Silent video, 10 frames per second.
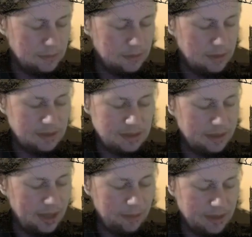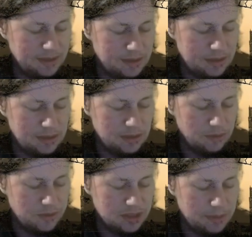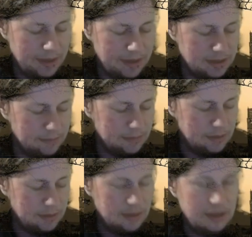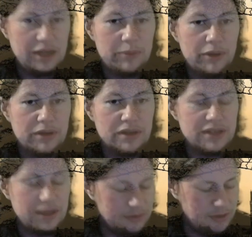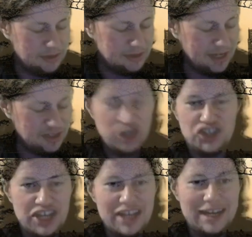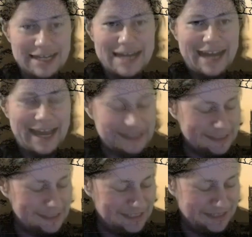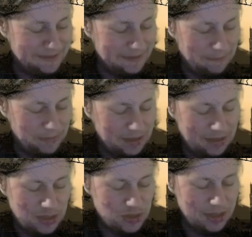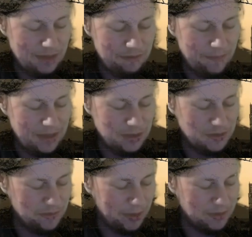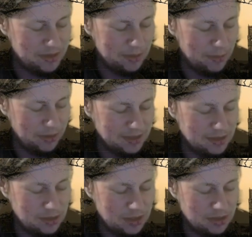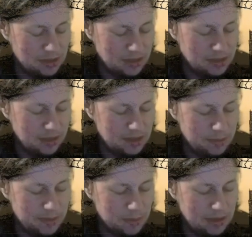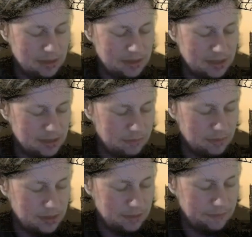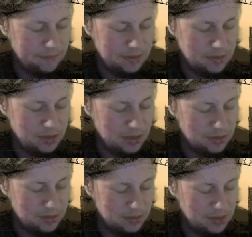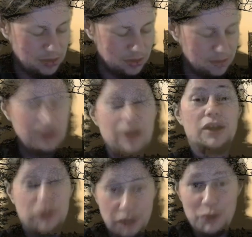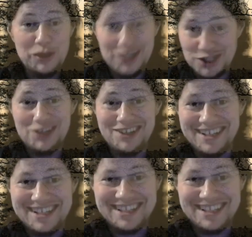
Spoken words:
It didn't help matters that his conscience plagued him. He had broken sacred trust. Yes, you certainly did, lads! He should never have made use of post-hypnotic suggestion last night to persuade Lisette to return for further session. No, you shouldn't!